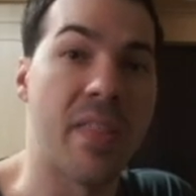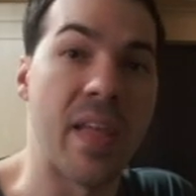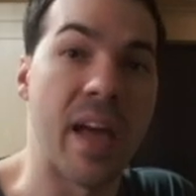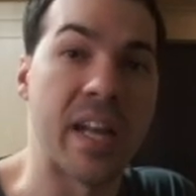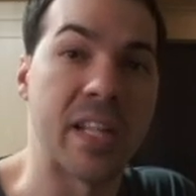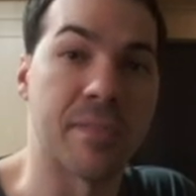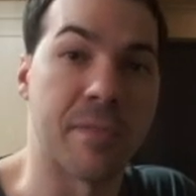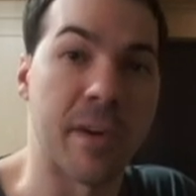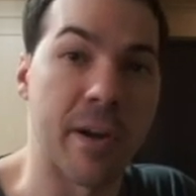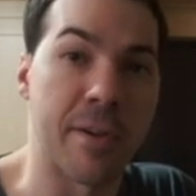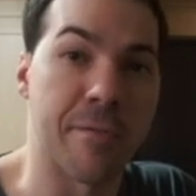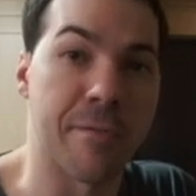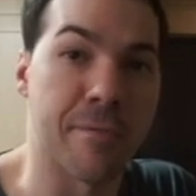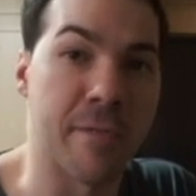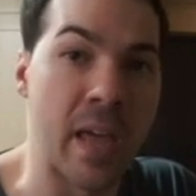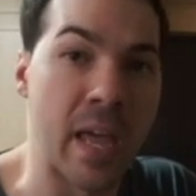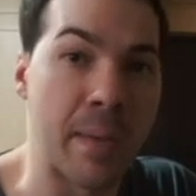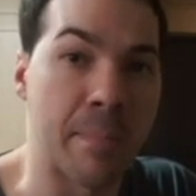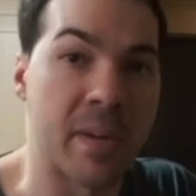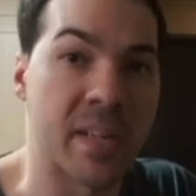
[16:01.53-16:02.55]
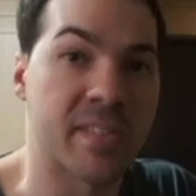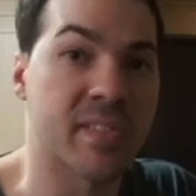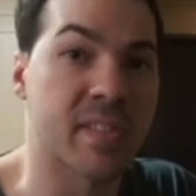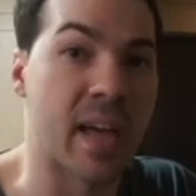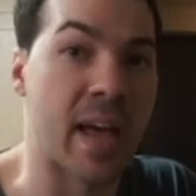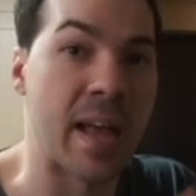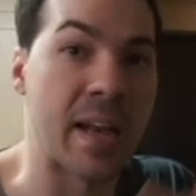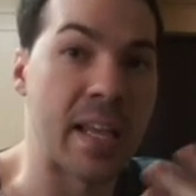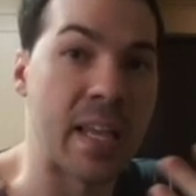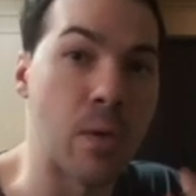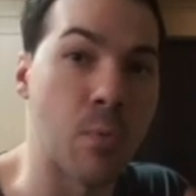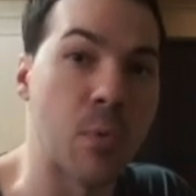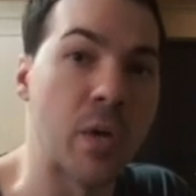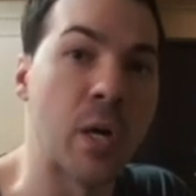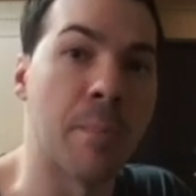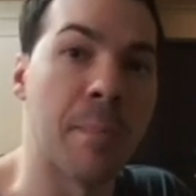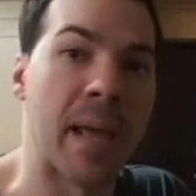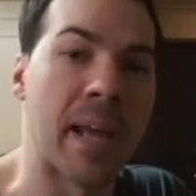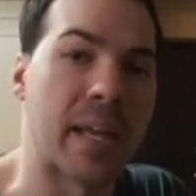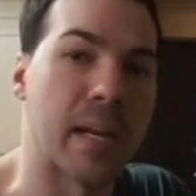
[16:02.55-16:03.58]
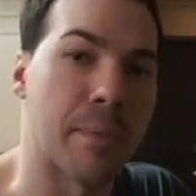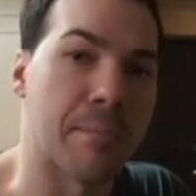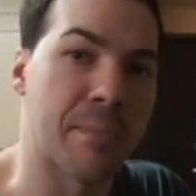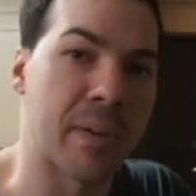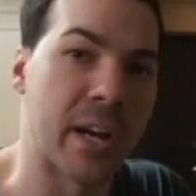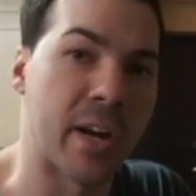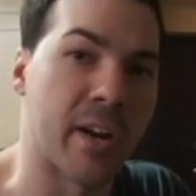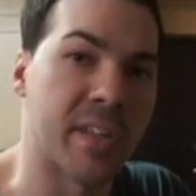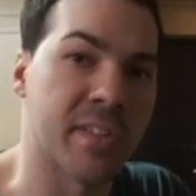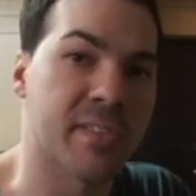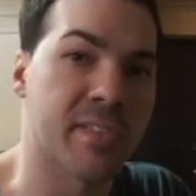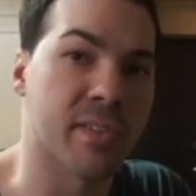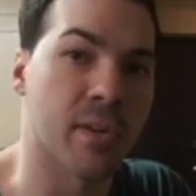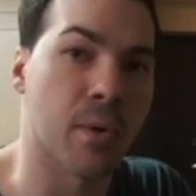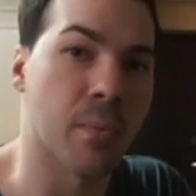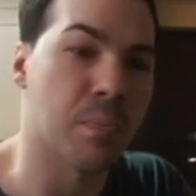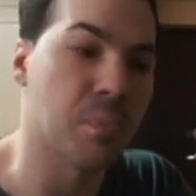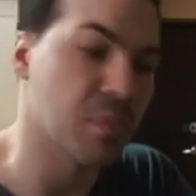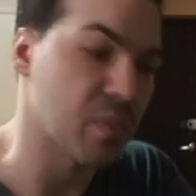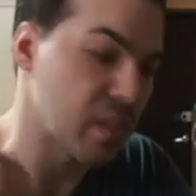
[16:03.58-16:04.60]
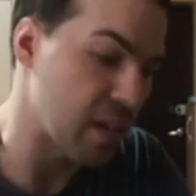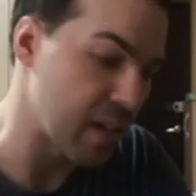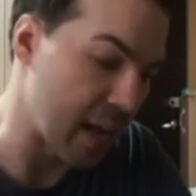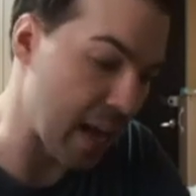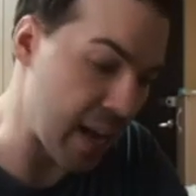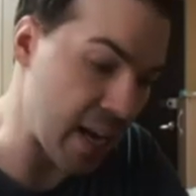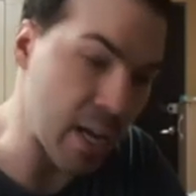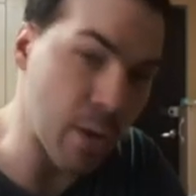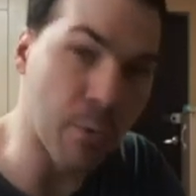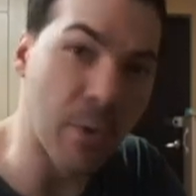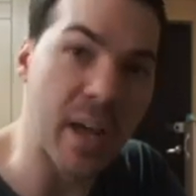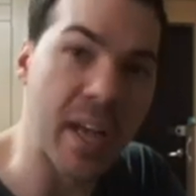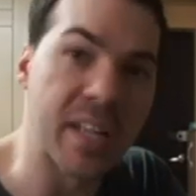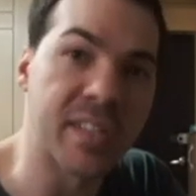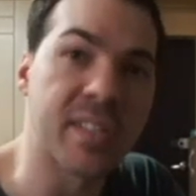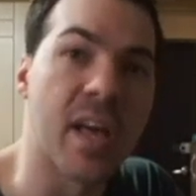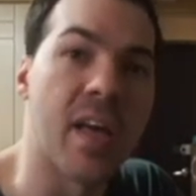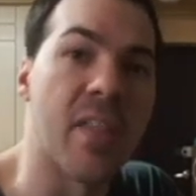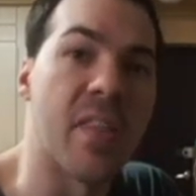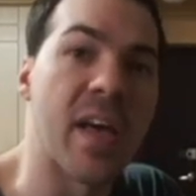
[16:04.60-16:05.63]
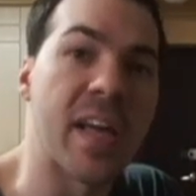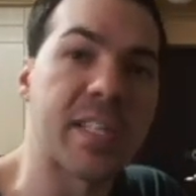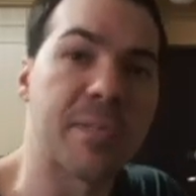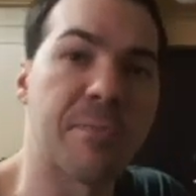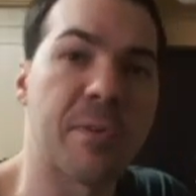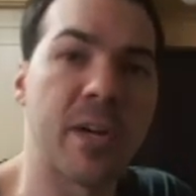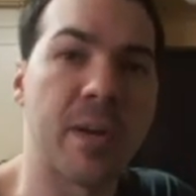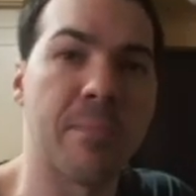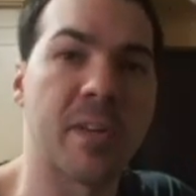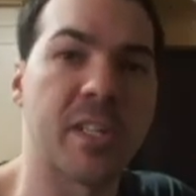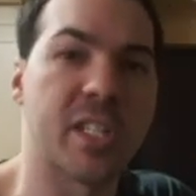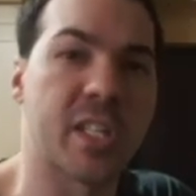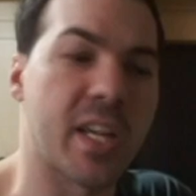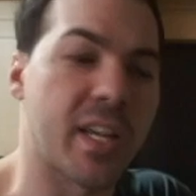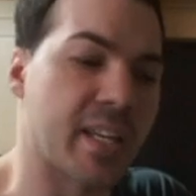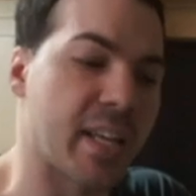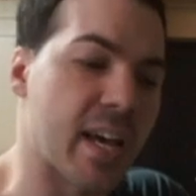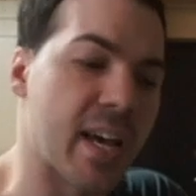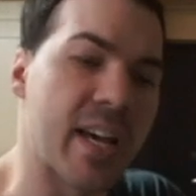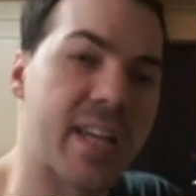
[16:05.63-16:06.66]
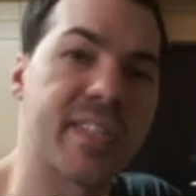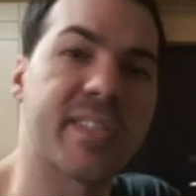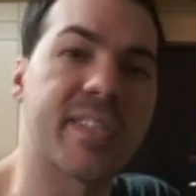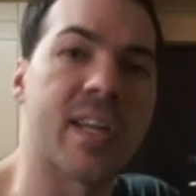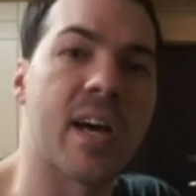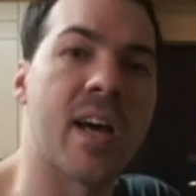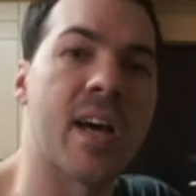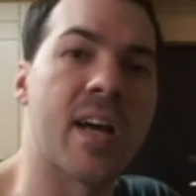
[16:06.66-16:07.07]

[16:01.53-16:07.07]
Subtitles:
that is very famous, and he will make an appearance. So anyways, that's pretty much it, guys.